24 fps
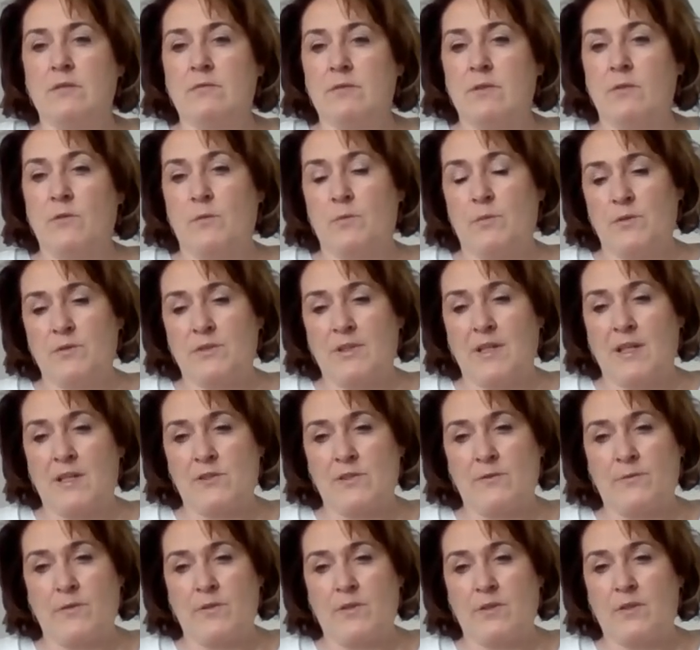growth
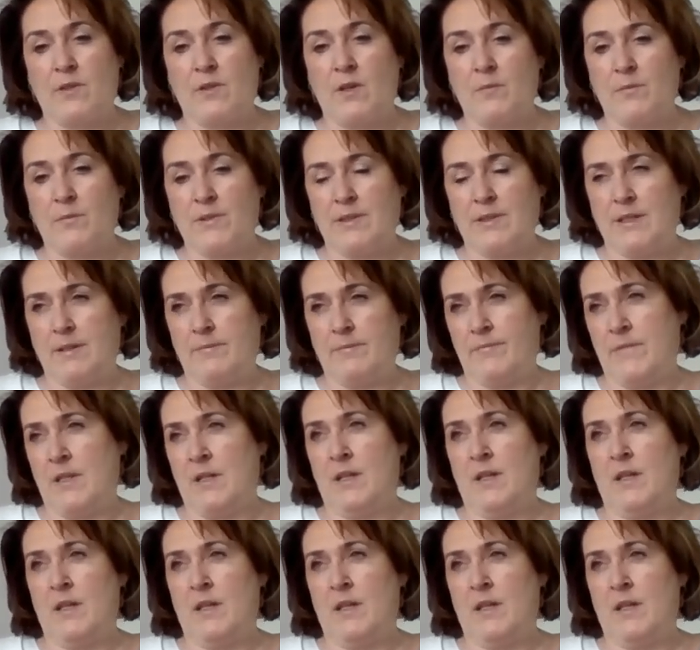potential for the company.